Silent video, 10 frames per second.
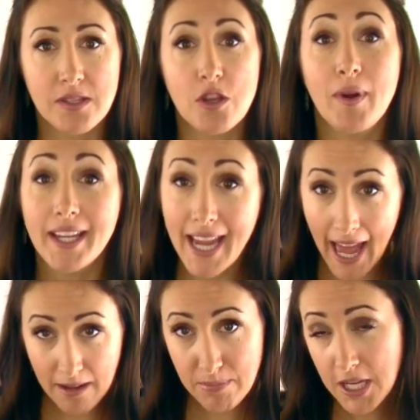so it
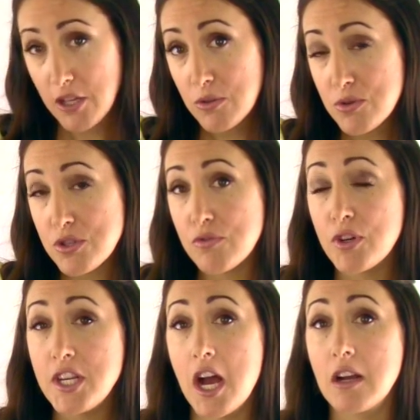can be used
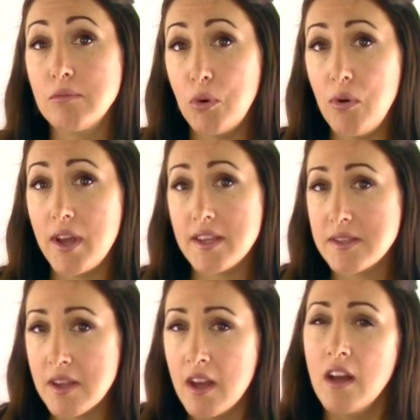for young boys,